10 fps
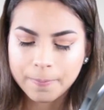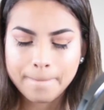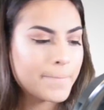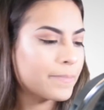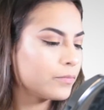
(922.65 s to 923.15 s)

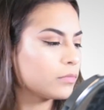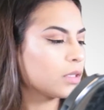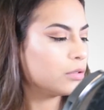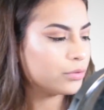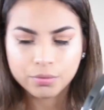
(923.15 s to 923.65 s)
and I'm just
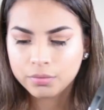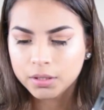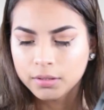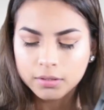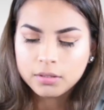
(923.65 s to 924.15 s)
gonna
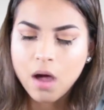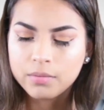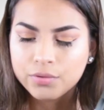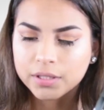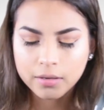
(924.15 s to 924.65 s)
outline my
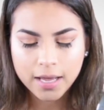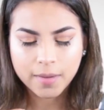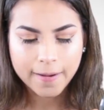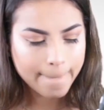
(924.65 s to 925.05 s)
lips.